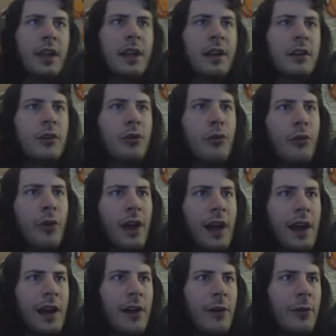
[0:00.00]
and a
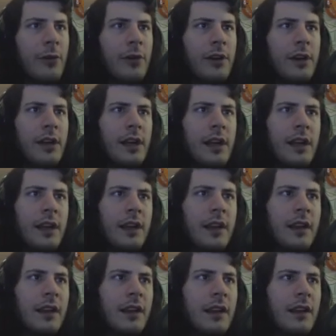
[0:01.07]
crown
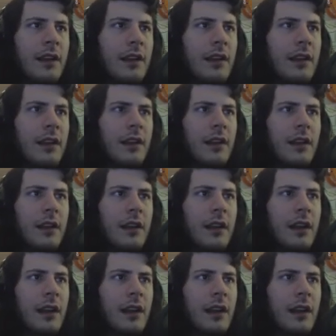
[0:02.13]
and